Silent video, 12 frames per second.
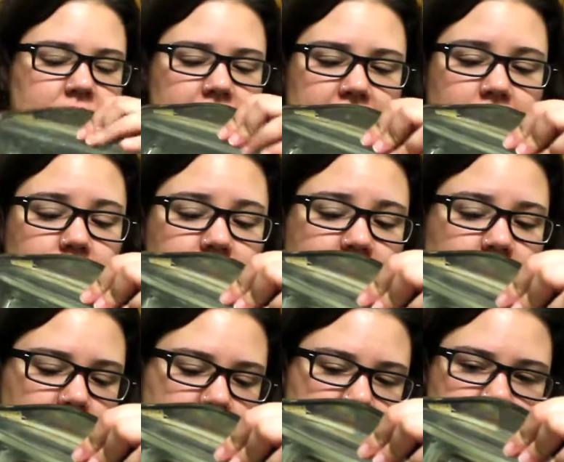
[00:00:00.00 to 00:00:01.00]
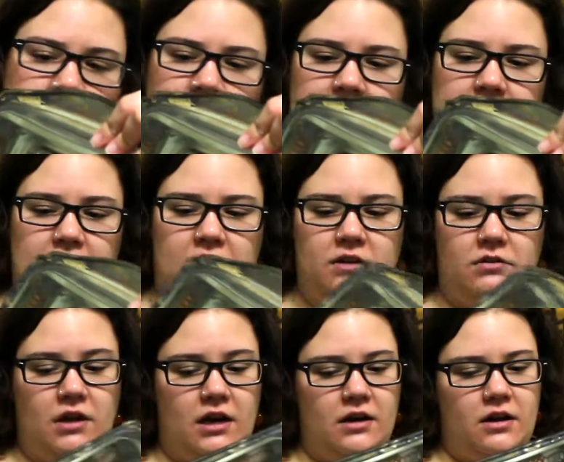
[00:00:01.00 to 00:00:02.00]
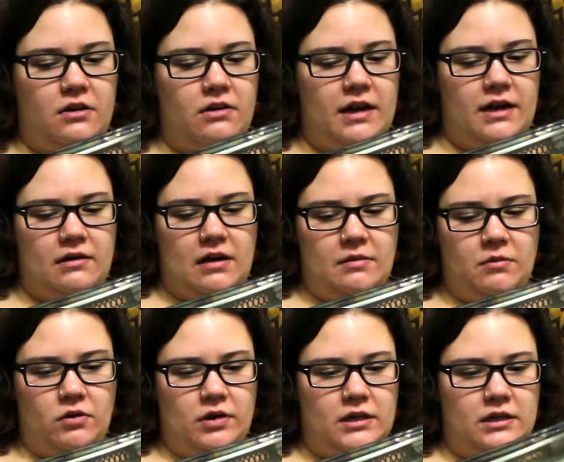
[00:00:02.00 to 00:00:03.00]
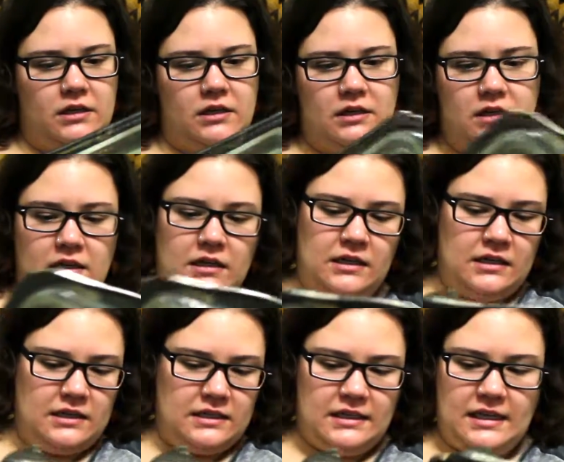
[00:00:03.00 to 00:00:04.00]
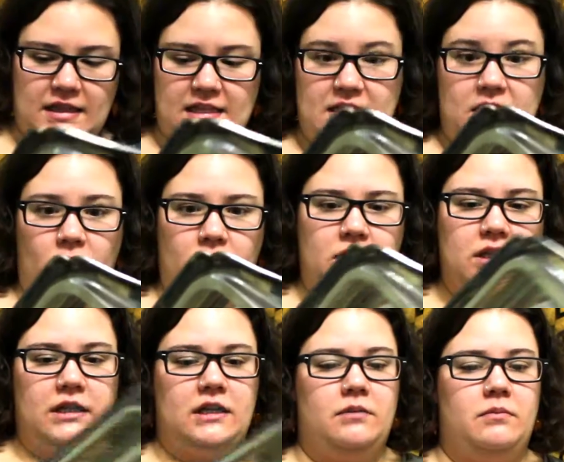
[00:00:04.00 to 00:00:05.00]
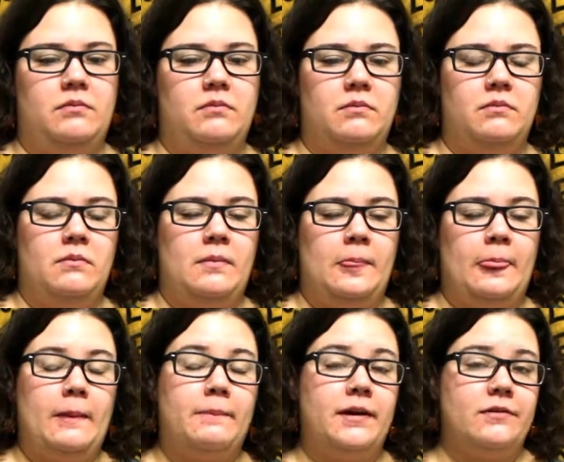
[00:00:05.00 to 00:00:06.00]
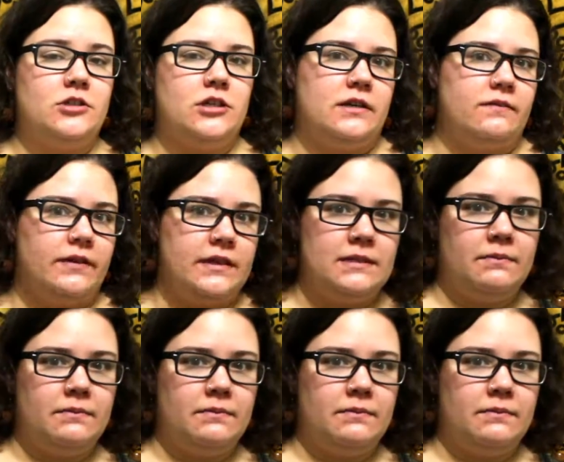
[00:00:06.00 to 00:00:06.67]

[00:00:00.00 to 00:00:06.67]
that would be great because I do not know how I'm going to get this all clean. But I'm sure I can find